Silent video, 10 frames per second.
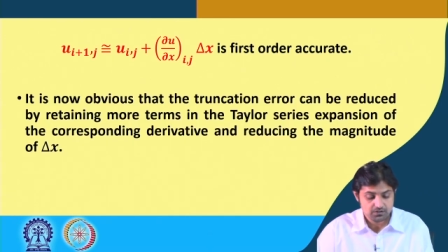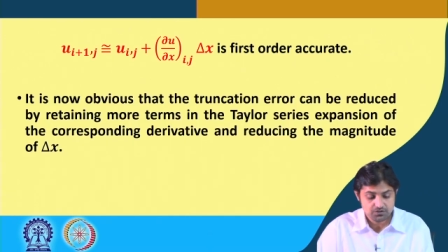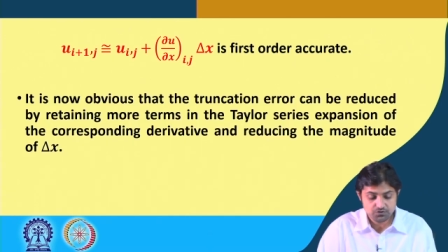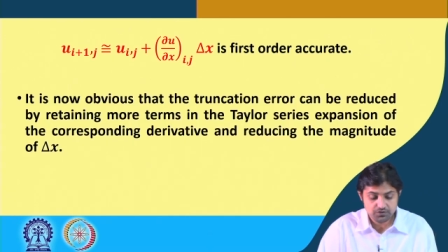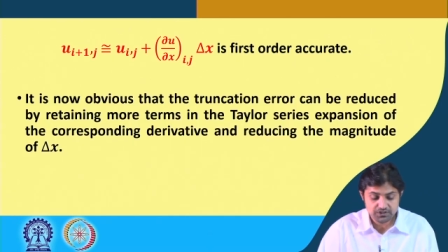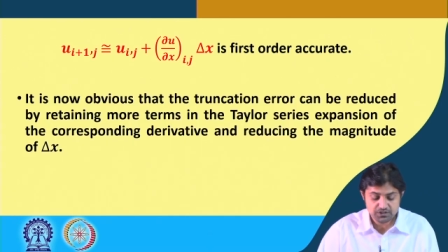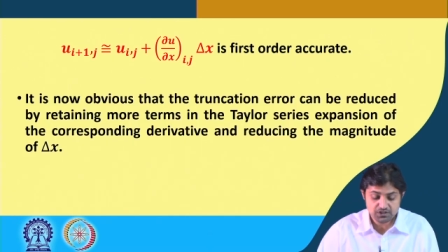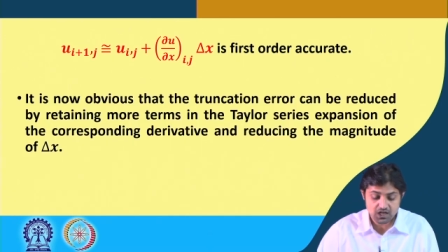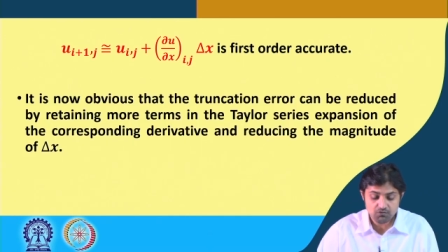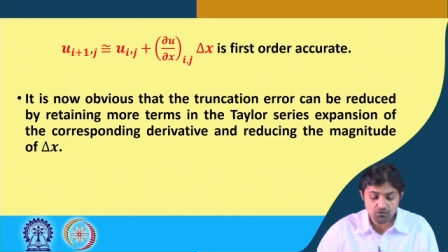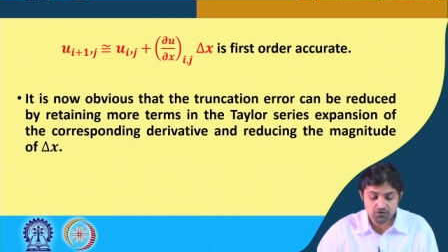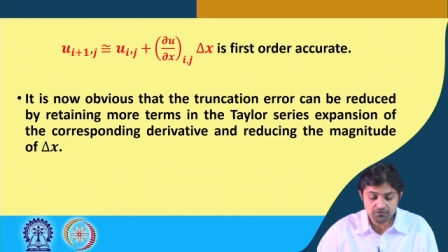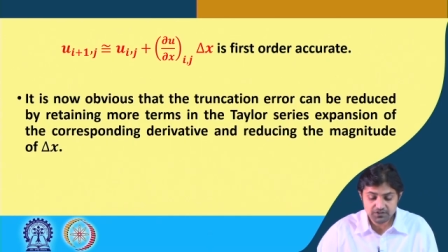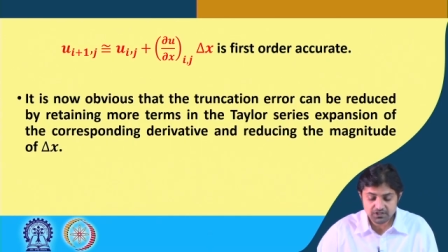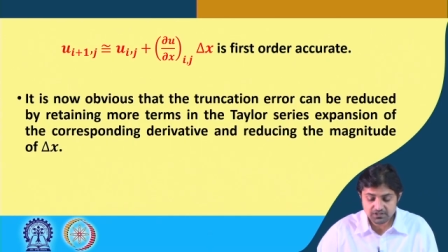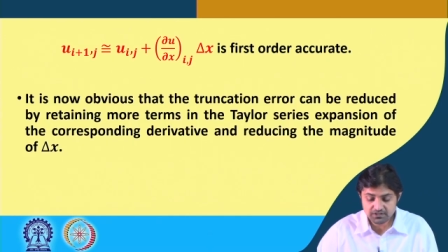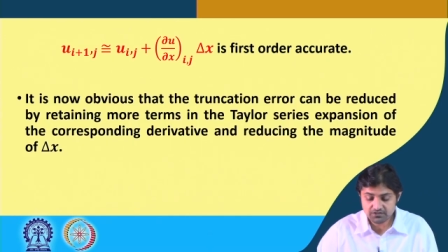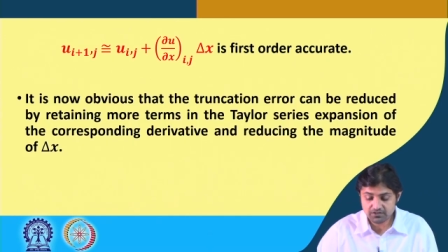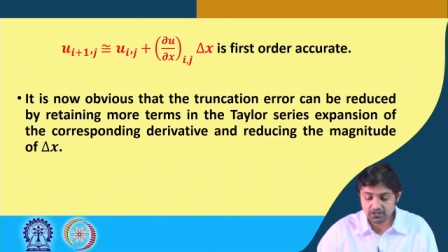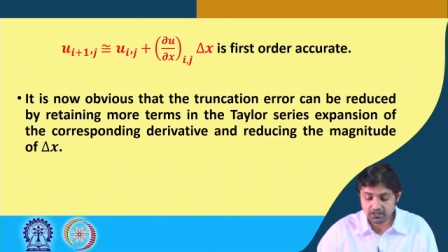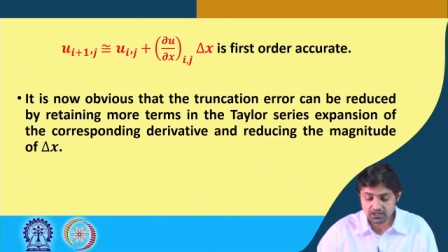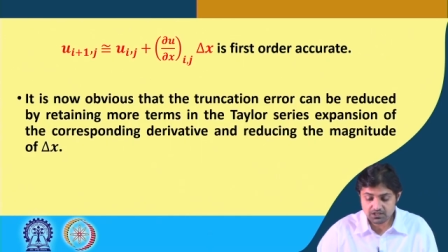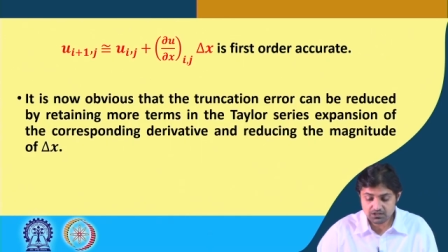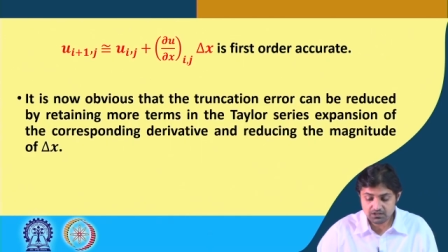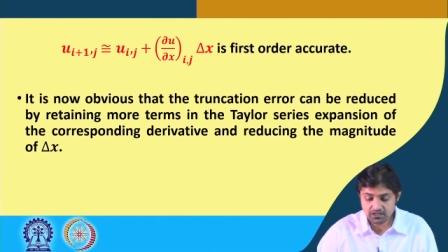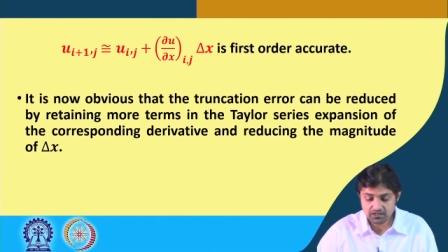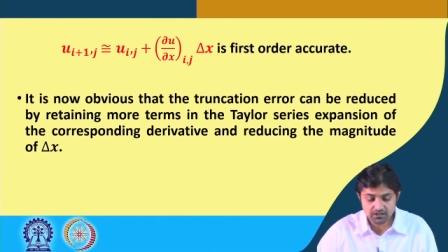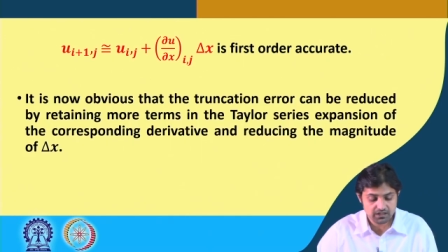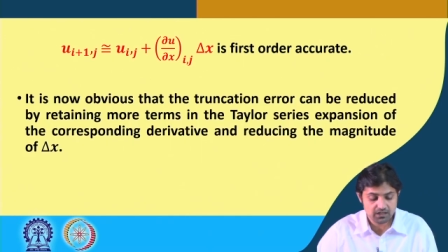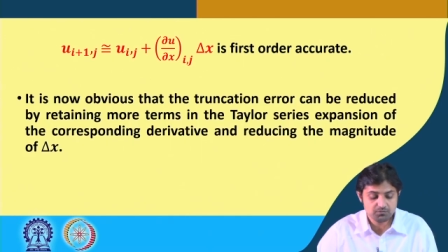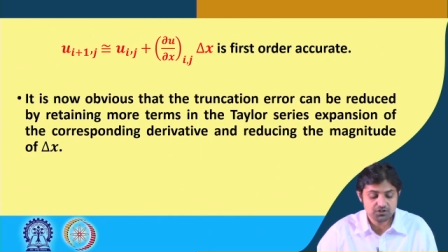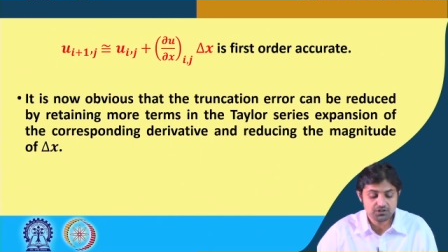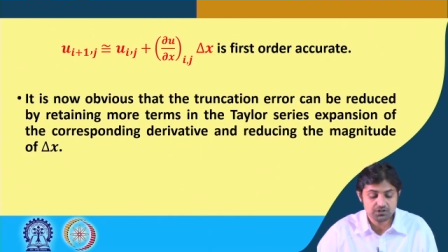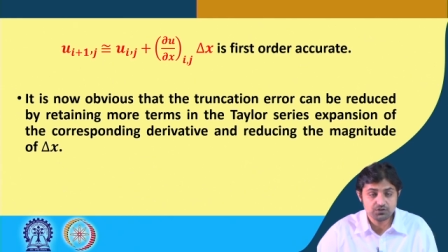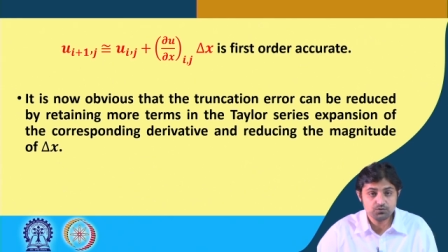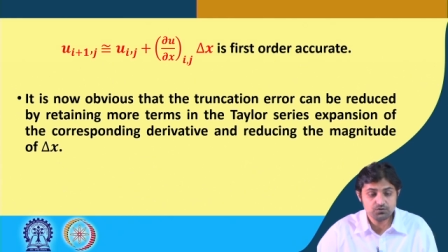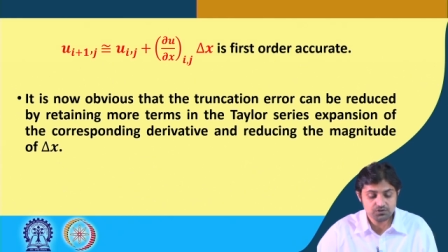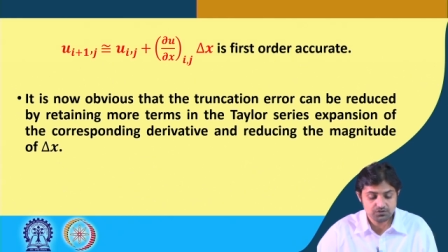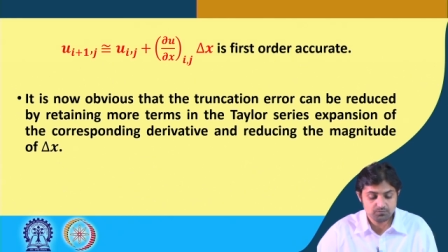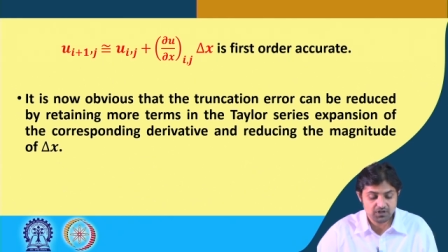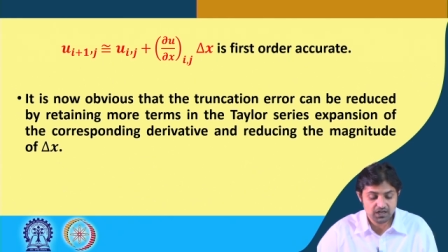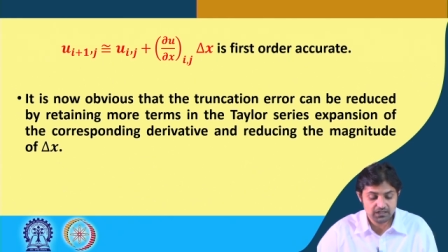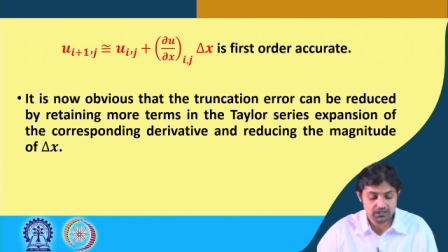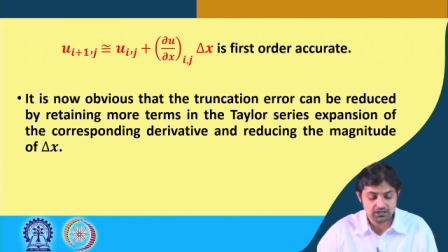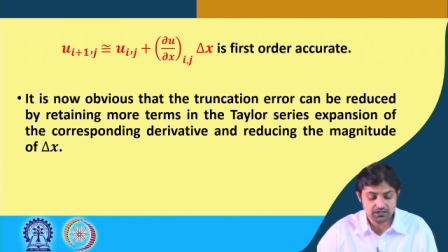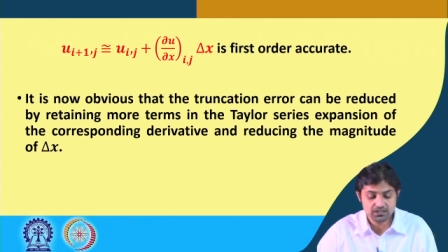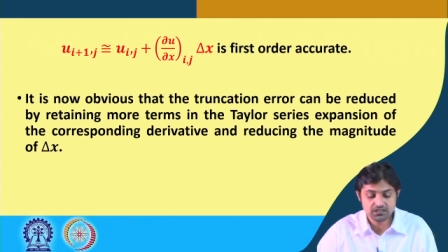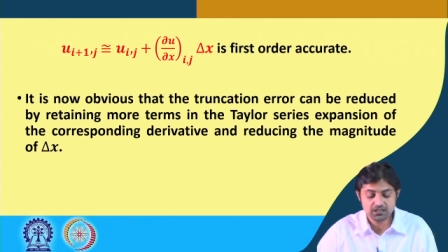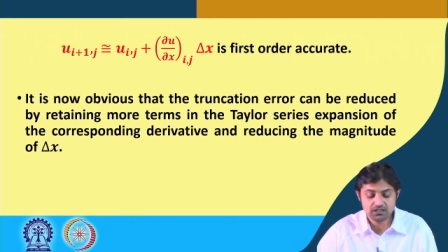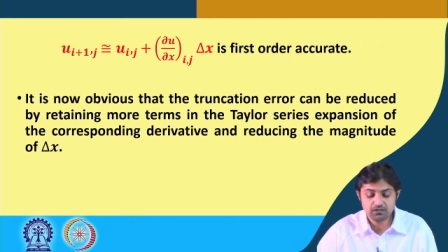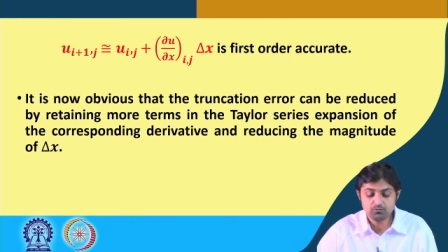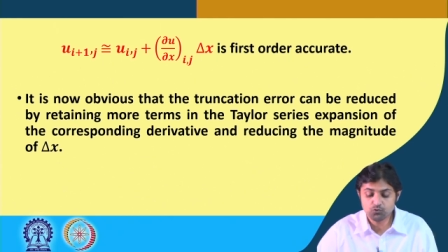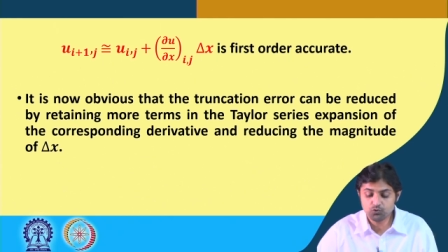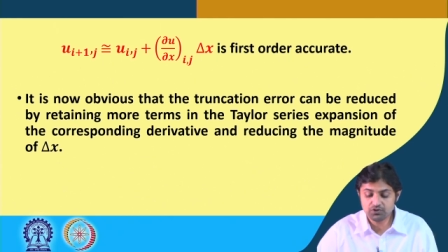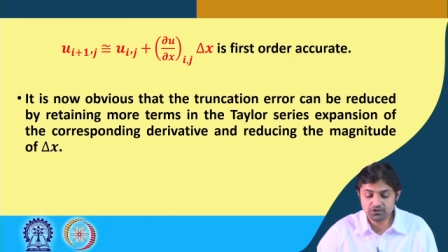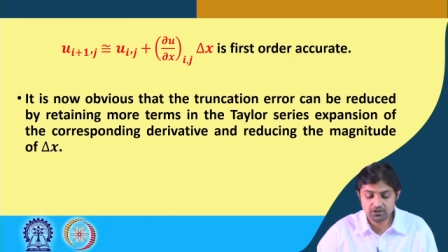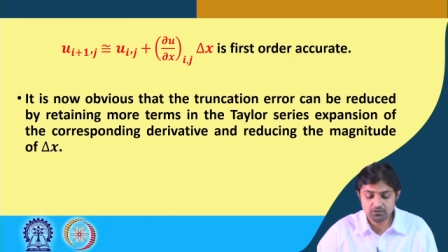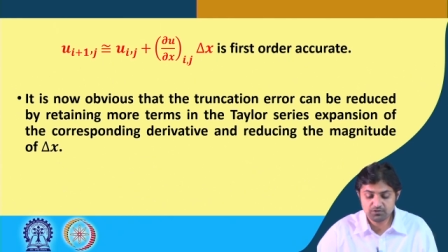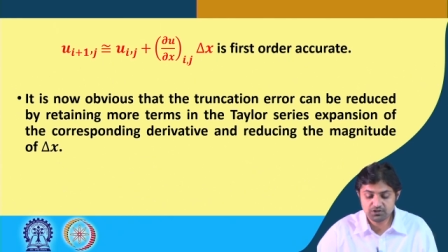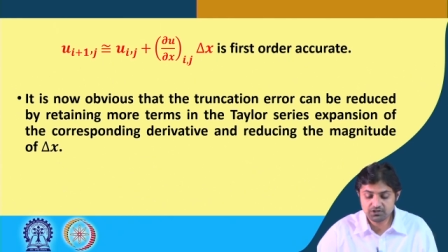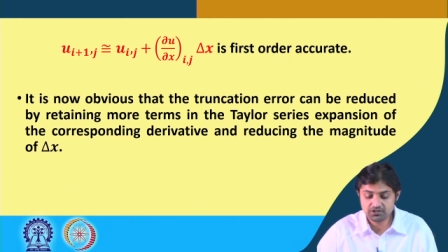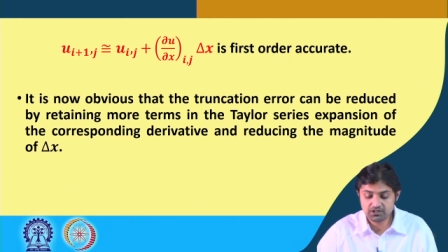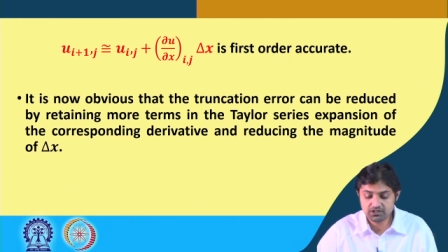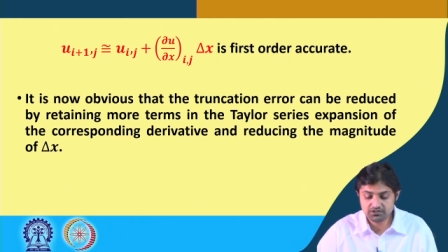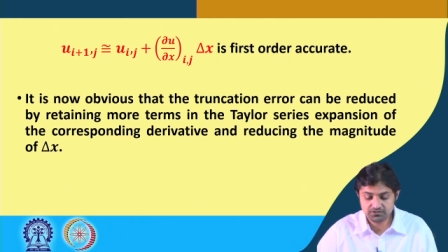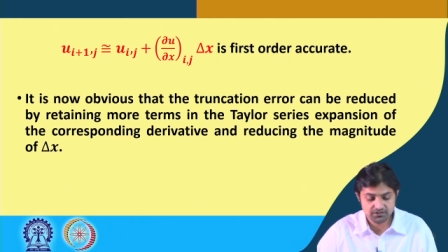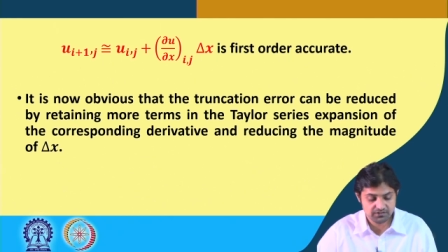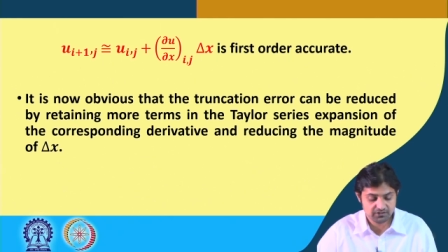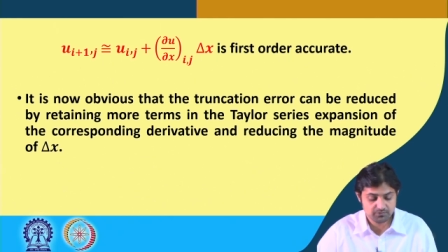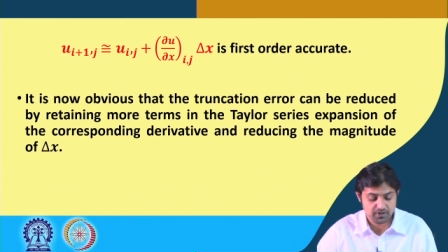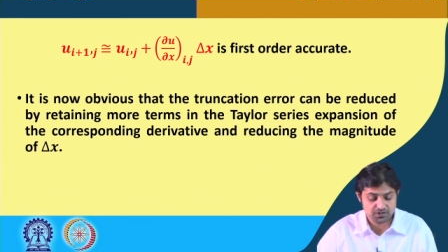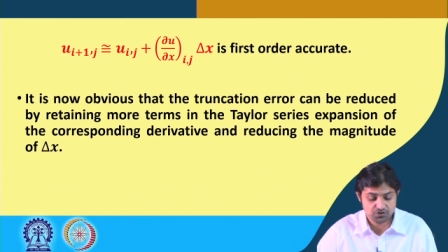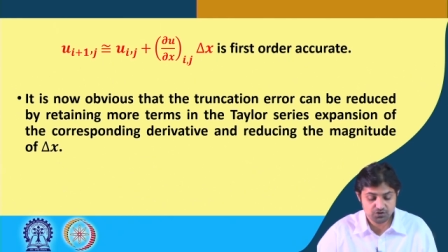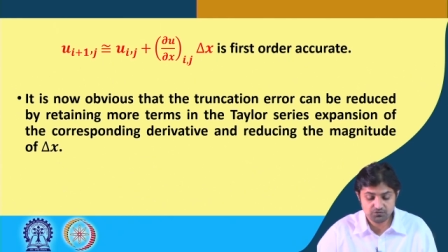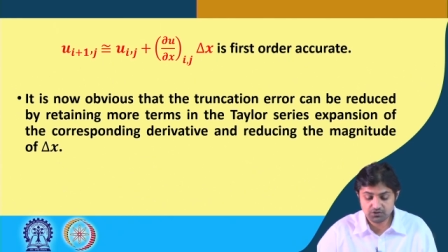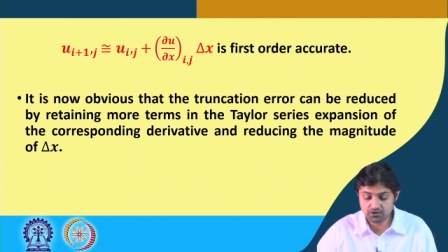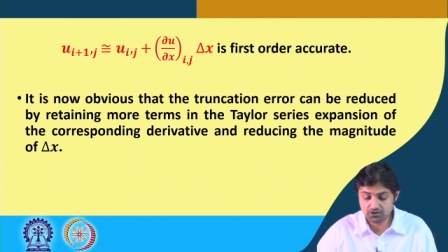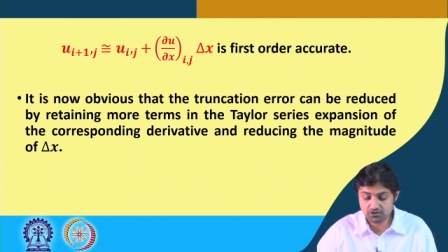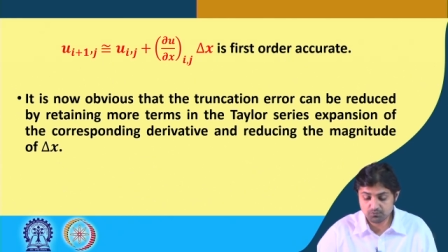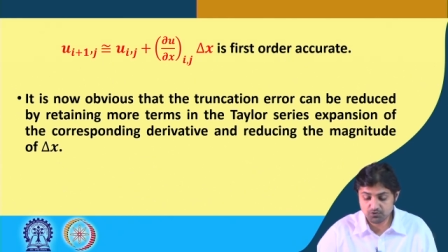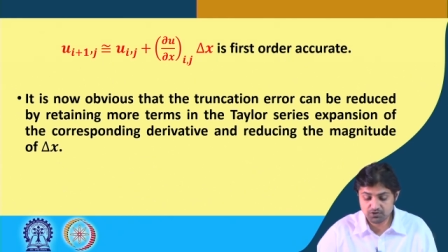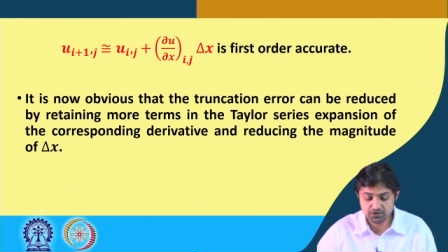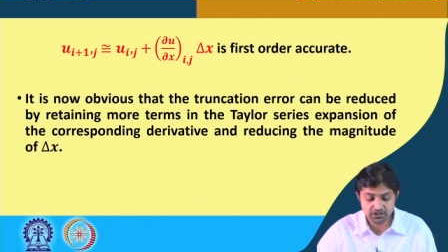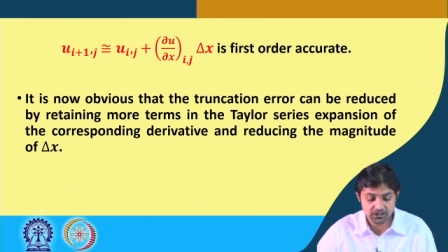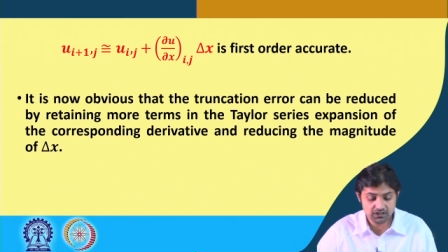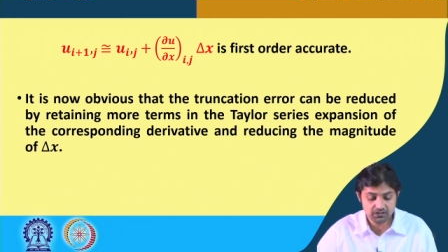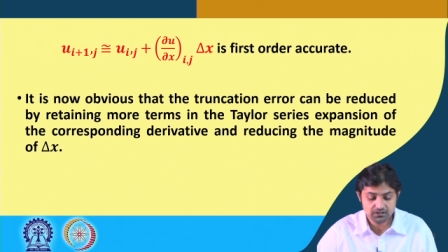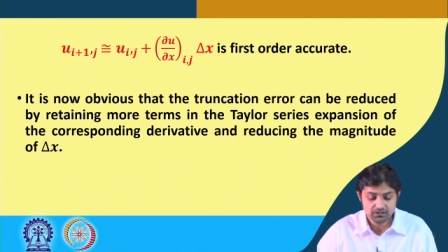so it is now obvious that the truncation error can be reduced by retaining more term in the taylor series expansion of the corresponding